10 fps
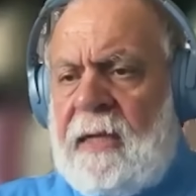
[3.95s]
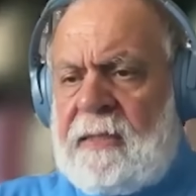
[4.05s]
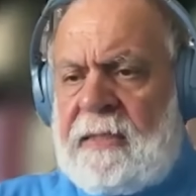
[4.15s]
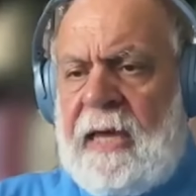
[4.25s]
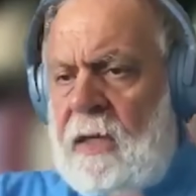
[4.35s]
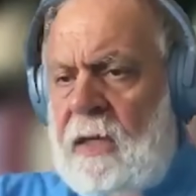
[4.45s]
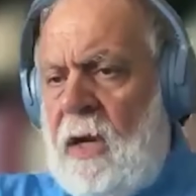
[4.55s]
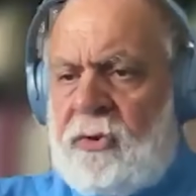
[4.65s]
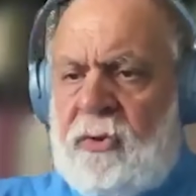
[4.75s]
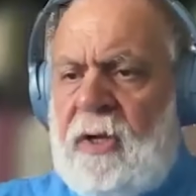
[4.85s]
can say
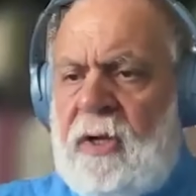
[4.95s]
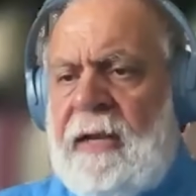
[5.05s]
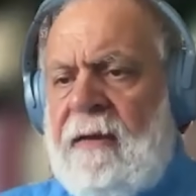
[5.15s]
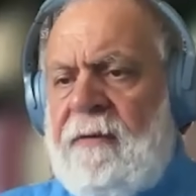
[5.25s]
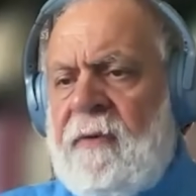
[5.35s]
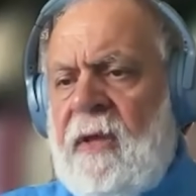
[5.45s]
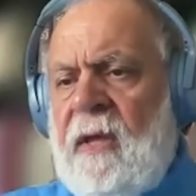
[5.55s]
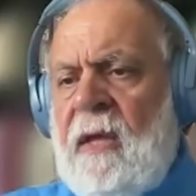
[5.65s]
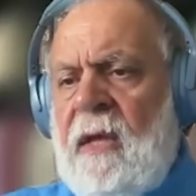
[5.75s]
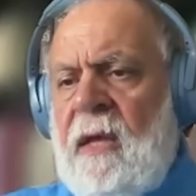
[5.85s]
Iran should not have
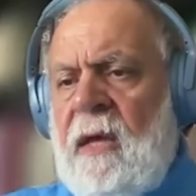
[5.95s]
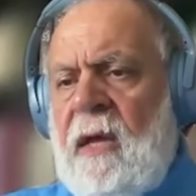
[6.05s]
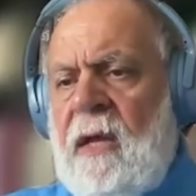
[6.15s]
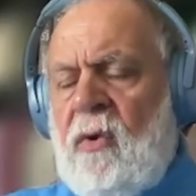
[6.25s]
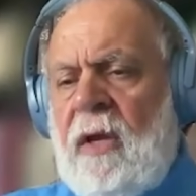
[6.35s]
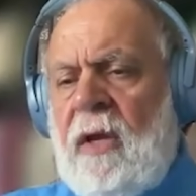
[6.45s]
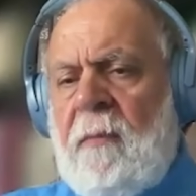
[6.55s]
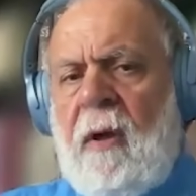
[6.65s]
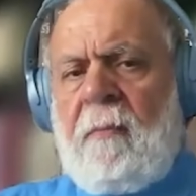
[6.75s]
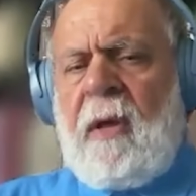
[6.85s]
a nuclear